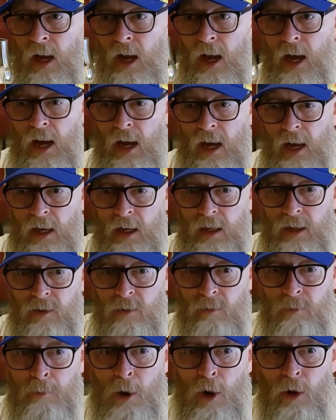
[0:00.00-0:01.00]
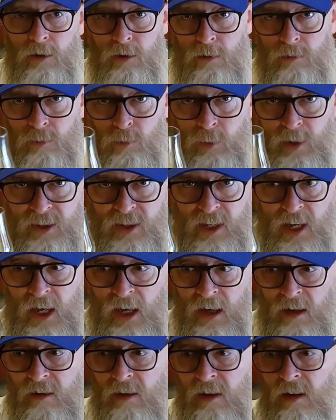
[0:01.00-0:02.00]
uh, malt whiskey
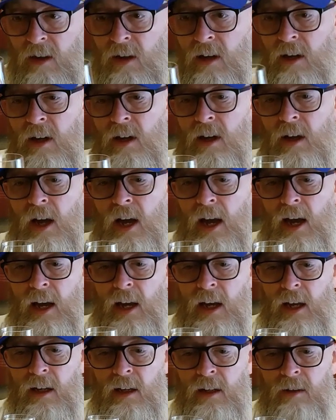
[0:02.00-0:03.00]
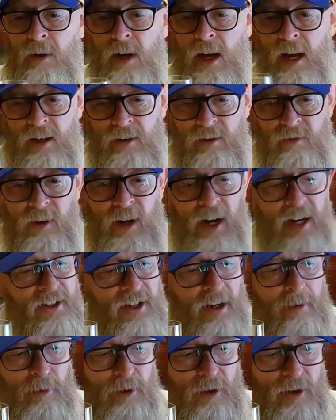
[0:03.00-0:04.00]
uh, in very
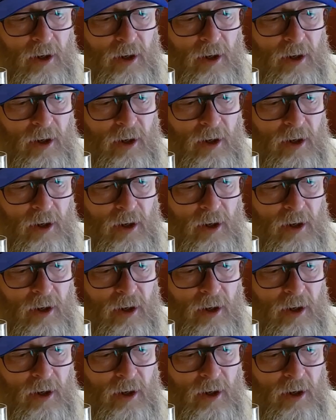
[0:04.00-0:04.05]
simple